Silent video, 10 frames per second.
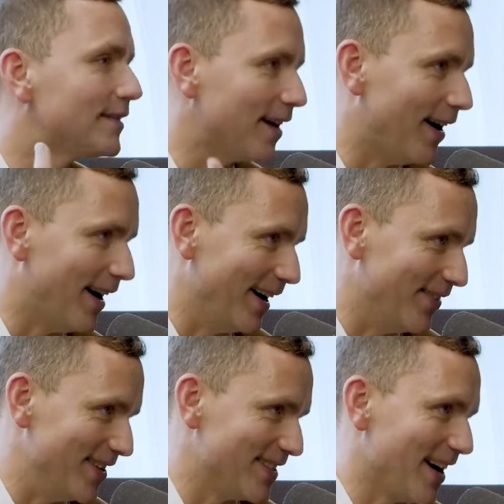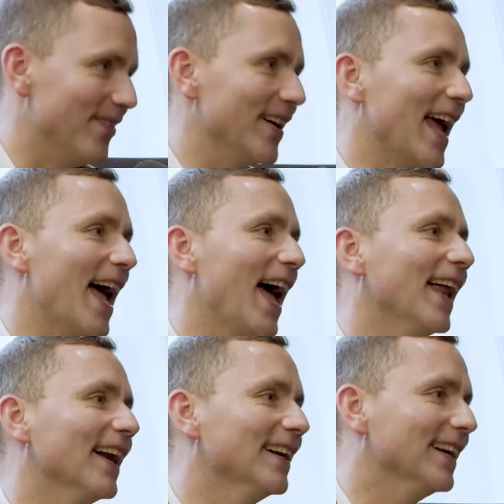time and time
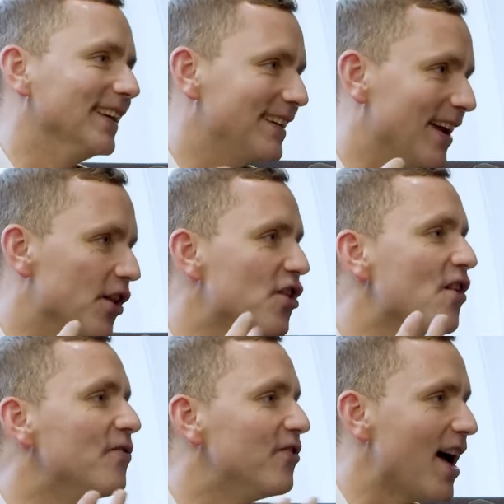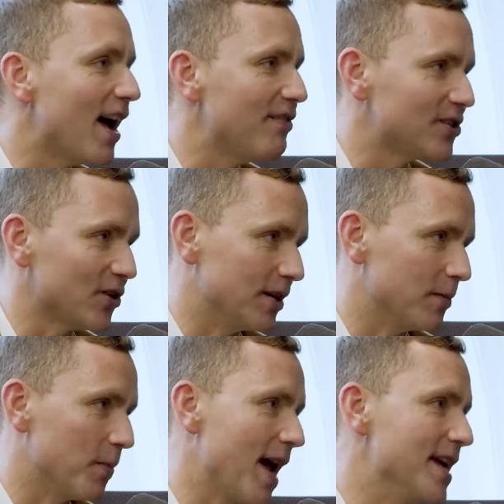again. And there are various sort
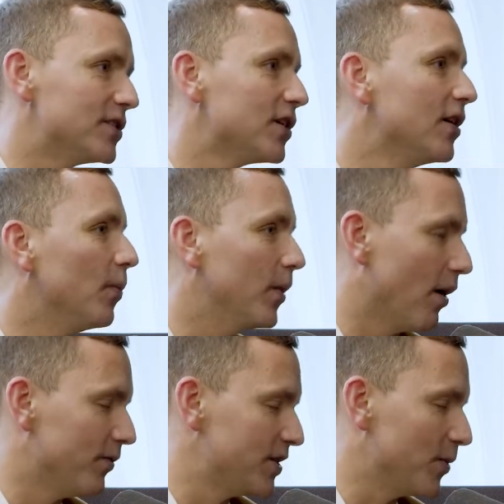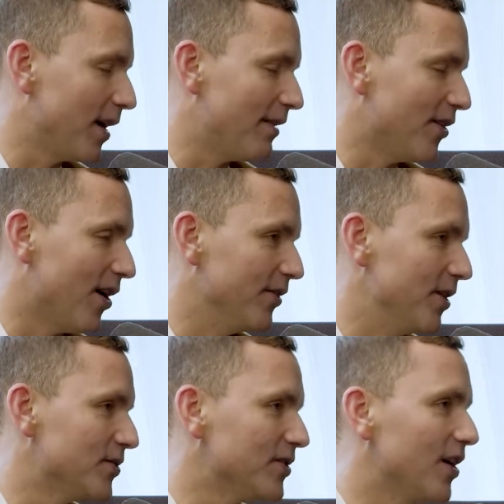of debates. Yeah. We obviously will have our
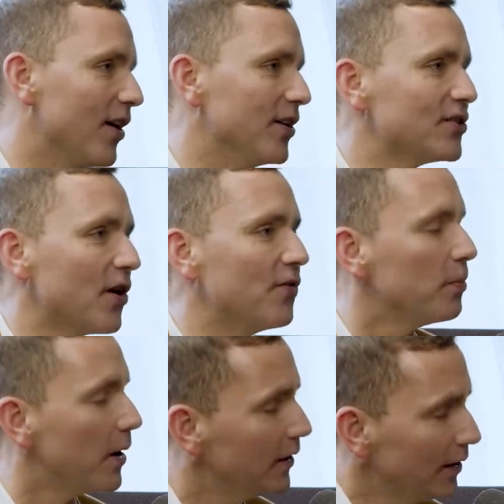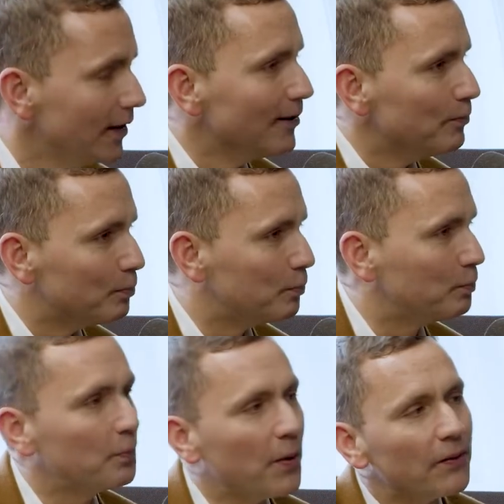views and so forth.
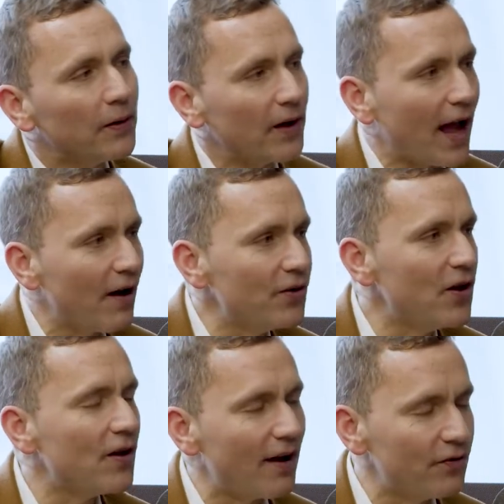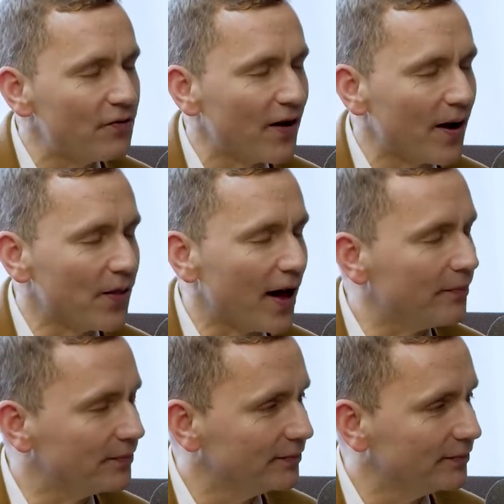But how have you found that?